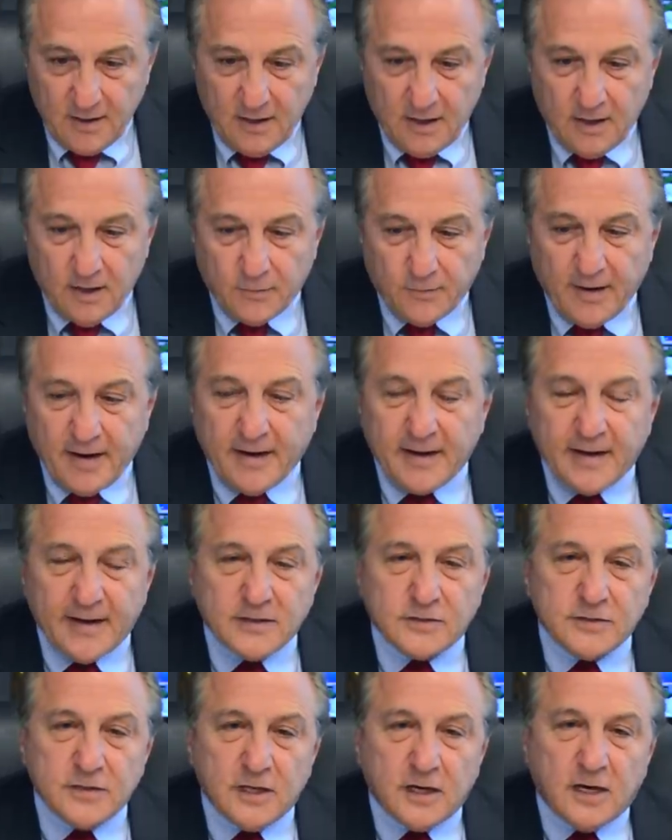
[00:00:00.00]
I ran
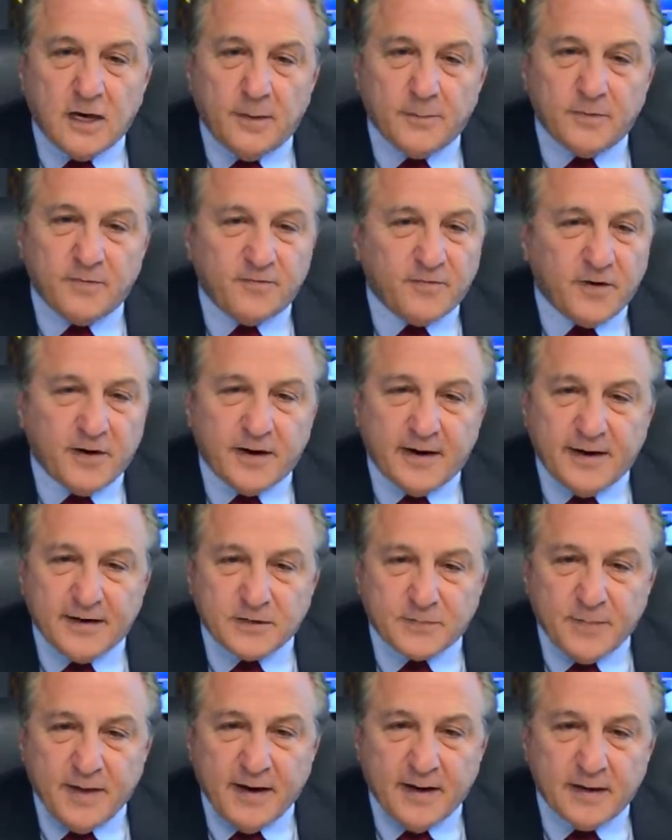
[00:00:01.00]
against an incumbent, very
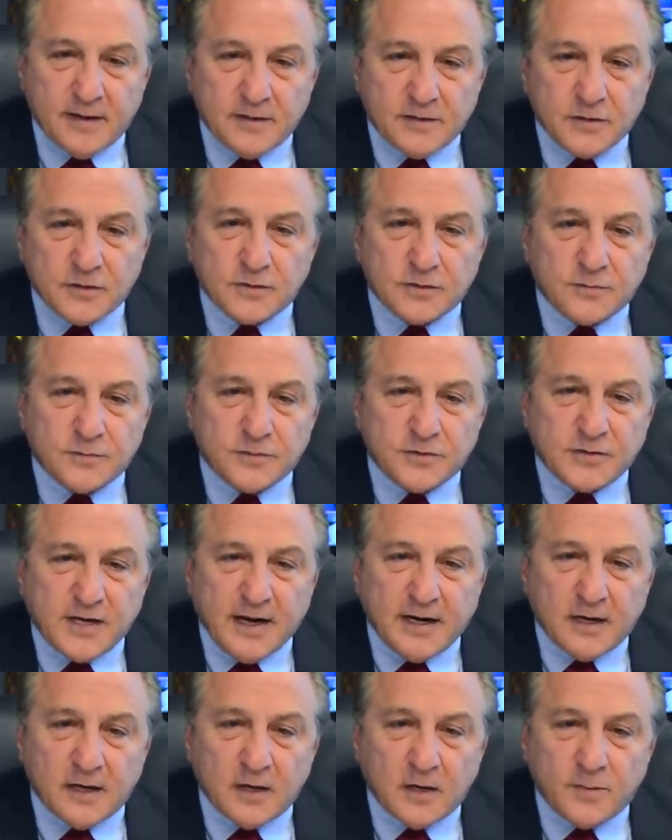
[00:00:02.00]
nice man, just
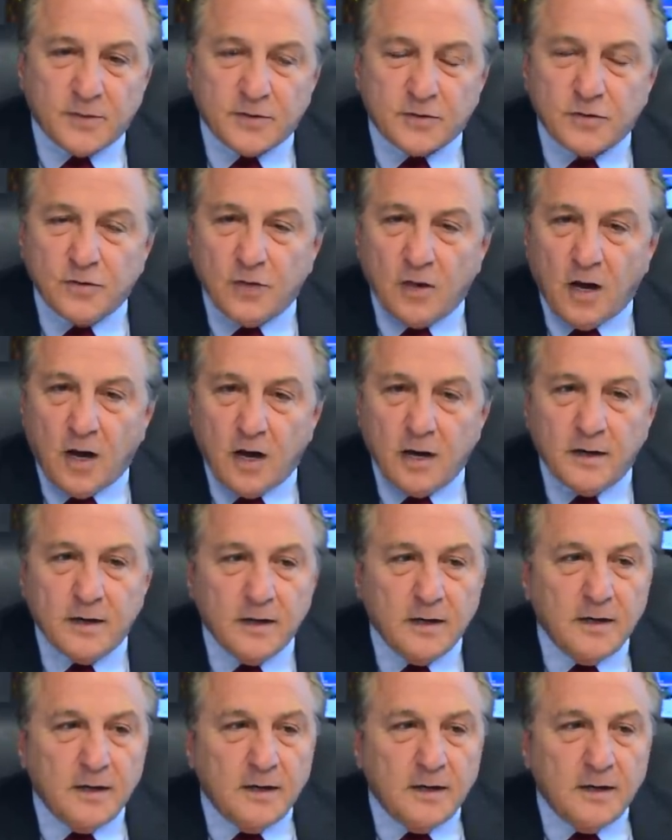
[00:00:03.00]
stayed a little bit too long.